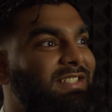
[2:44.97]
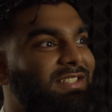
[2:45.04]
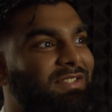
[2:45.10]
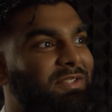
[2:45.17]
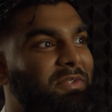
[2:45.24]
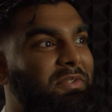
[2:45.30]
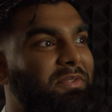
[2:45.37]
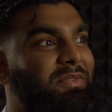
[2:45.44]

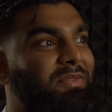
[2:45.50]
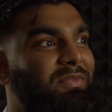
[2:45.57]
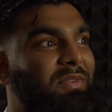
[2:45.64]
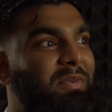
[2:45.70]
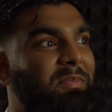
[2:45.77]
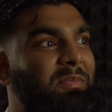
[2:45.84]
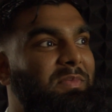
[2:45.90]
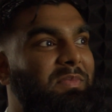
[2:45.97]
So
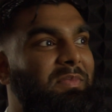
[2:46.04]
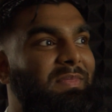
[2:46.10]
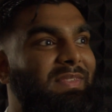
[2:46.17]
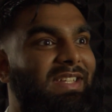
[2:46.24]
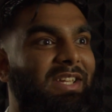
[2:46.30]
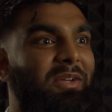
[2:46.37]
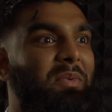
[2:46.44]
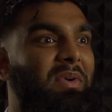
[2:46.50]
from
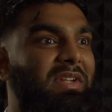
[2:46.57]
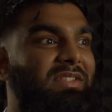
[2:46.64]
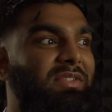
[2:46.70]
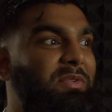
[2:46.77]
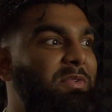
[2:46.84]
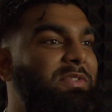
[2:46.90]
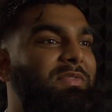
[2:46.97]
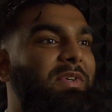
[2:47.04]
day one, you
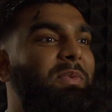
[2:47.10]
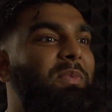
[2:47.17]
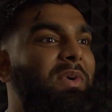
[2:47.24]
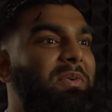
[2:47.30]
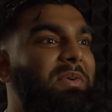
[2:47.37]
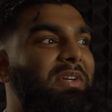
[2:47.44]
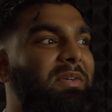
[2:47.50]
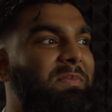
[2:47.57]
always felt
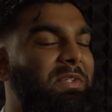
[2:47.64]
welcome.